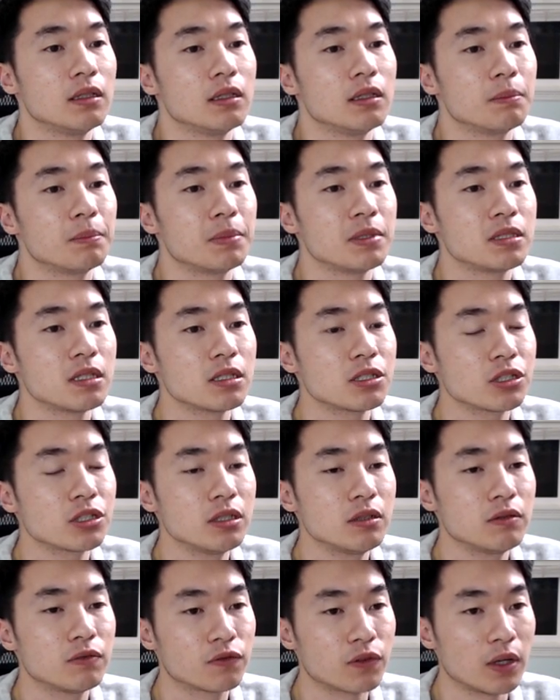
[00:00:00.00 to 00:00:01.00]

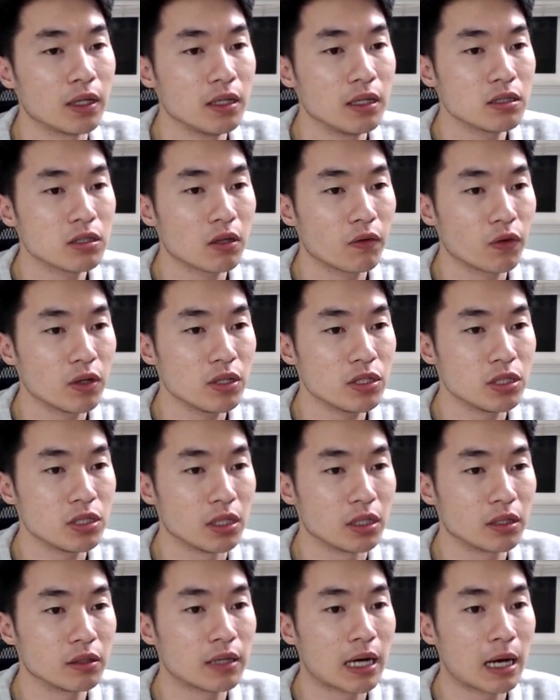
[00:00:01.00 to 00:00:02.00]
Position, front-end software
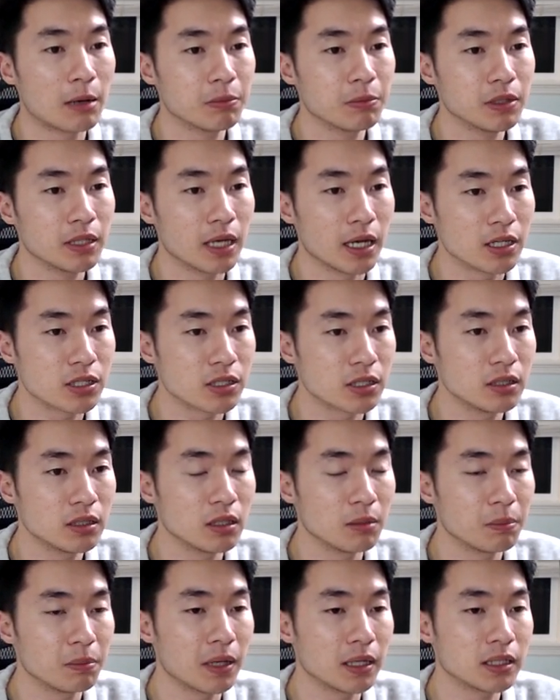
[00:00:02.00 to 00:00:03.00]
engineer, application,
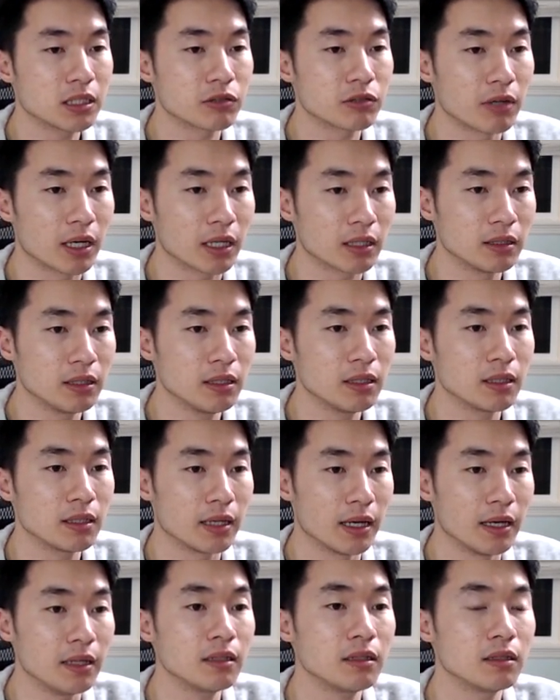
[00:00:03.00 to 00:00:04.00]
applied directly.
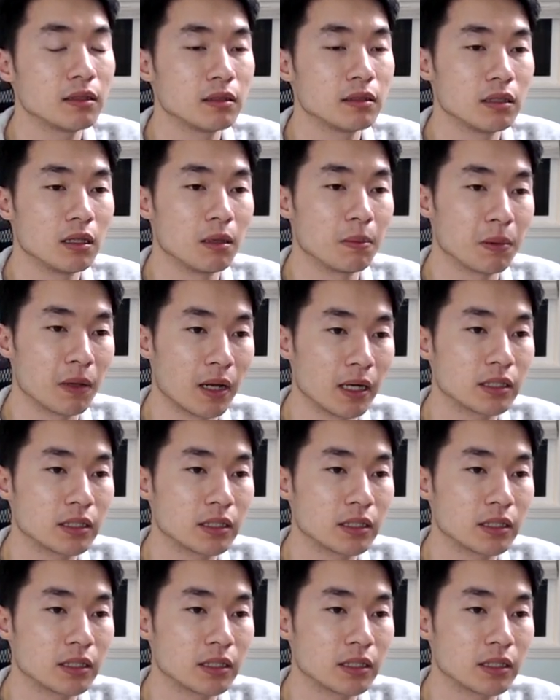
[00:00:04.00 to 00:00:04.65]
Again, applied